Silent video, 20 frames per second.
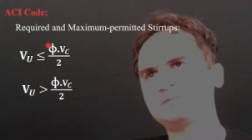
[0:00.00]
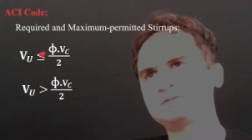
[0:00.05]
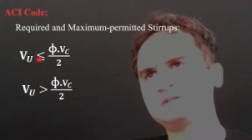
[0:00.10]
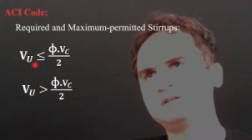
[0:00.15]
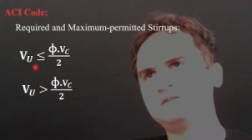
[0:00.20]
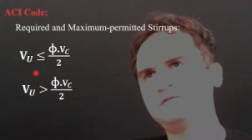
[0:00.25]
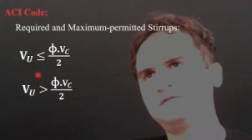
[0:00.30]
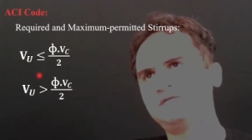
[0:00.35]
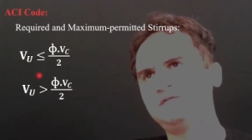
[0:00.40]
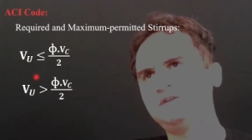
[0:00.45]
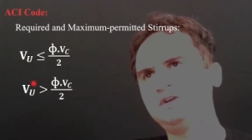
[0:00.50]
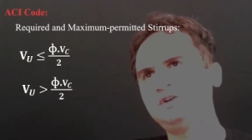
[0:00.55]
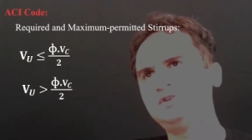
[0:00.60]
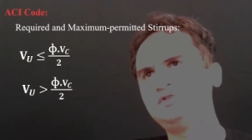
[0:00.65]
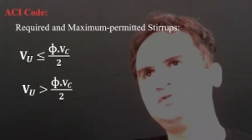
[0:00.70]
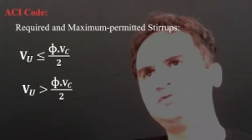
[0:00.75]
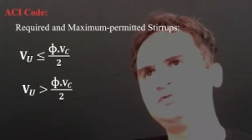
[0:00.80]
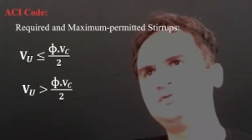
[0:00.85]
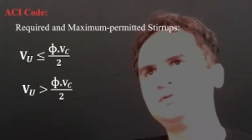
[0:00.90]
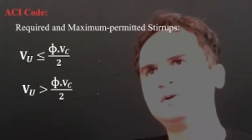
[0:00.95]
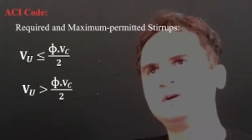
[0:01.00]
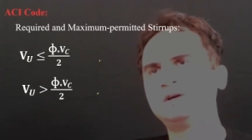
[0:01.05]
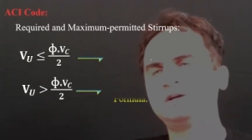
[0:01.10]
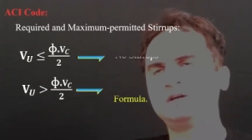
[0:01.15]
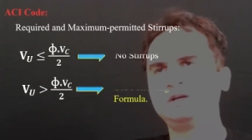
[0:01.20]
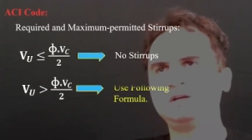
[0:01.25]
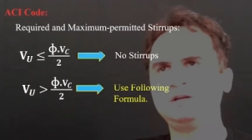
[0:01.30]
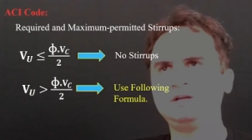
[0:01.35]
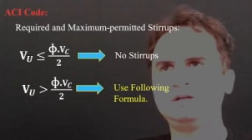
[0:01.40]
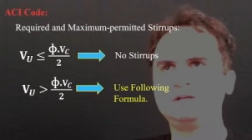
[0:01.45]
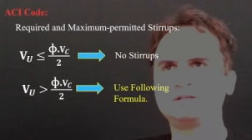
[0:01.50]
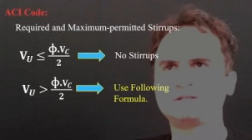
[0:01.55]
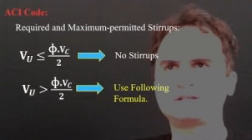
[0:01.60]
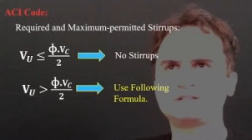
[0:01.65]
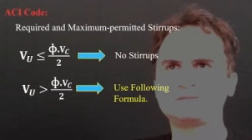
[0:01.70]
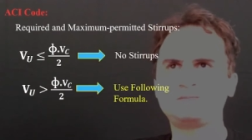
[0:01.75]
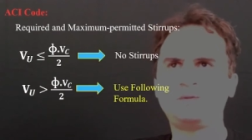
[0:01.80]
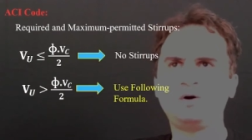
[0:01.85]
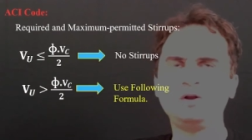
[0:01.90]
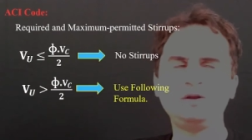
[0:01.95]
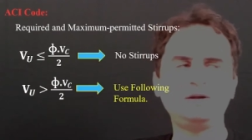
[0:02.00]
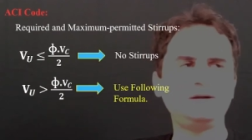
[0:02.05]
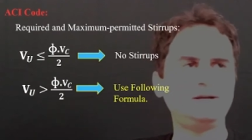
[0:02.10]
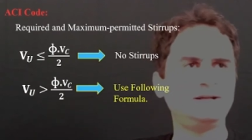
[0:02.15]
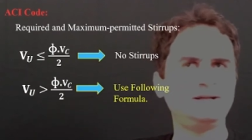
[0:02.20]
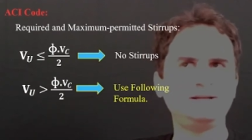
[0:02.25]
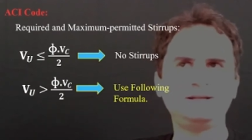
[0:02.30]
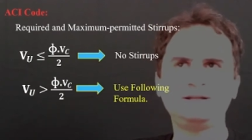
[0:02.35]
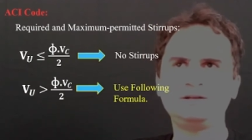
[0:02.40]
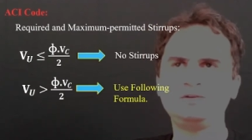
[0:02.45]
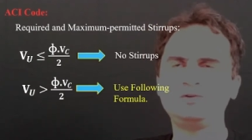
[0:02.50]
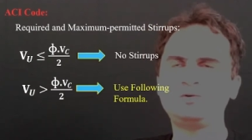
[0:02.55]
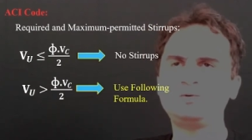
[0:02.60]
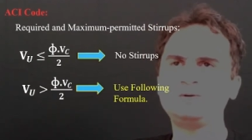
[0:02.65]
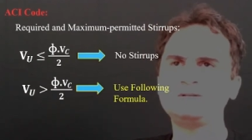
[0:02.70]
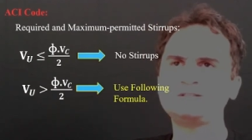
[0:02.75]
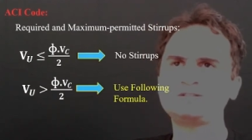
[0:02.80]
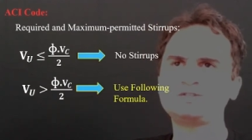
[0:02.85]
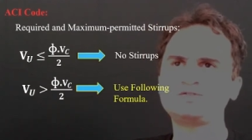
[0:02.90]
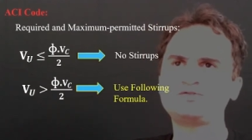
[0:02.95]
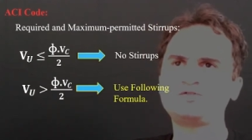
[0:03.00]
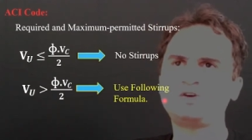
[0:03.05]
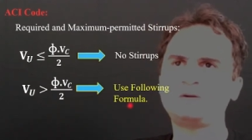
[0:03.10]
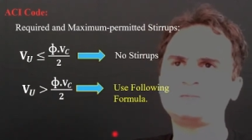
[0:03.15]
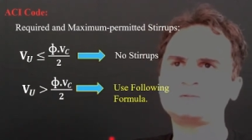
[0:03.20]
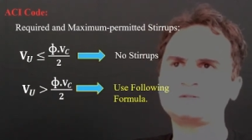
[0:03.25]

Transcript: If VU is smaller than that, no stirrups.